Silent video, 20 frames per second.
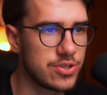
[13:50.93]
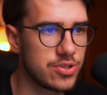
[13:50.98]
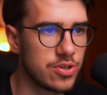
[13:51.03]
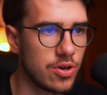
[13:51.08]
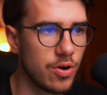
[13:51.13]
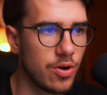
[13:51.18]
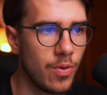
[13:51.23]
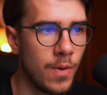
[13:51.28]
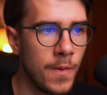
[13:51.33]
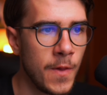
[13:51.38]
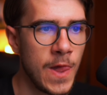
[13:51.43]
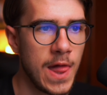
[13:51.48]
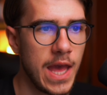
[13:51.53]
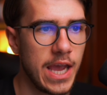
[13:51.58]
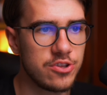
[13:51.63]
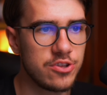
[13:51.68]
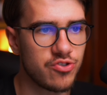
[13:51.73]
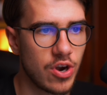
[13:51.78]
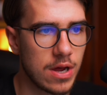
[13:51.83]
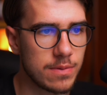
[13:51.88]
So
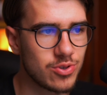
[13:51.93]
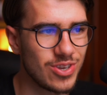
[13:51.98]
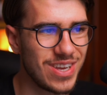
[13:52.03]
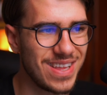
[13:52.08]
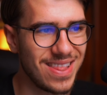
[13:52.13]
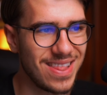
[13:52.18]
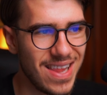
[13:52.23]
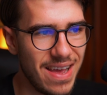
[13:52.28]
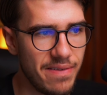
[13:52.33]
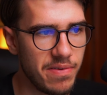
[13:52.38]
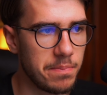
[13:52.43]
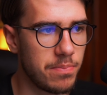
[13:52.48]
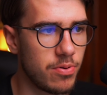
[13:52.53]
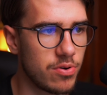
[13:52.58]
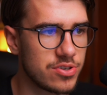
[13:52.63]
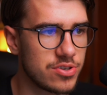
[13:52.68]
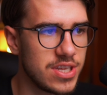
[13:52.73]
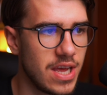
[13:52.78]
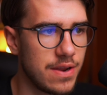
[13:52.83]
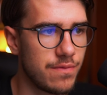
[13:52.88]
it drops to
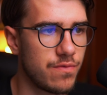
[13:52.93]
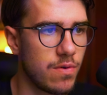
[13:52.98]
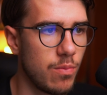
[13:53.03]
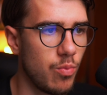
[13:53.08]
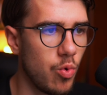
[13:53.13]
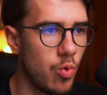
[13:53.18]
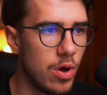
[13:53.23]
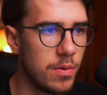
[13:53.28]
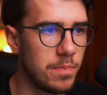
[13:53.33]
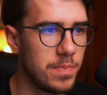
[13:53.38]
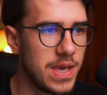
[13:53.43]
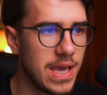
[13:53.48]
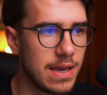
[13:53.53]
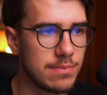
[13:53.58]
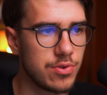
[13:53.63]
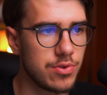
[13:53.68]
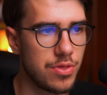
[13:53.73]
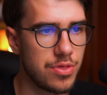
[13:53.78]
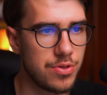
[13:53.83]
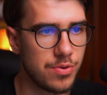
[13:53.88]
11% from 1
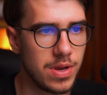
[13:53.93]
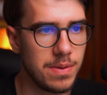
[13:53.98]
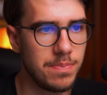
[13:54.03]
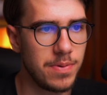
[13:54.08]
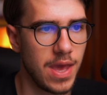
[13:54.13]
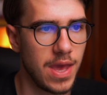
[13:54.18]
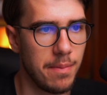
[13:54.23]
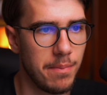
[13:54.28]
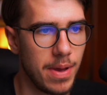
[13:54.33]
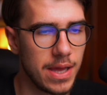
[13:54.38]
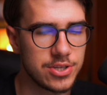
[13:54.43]
p.m. to 3 p.m.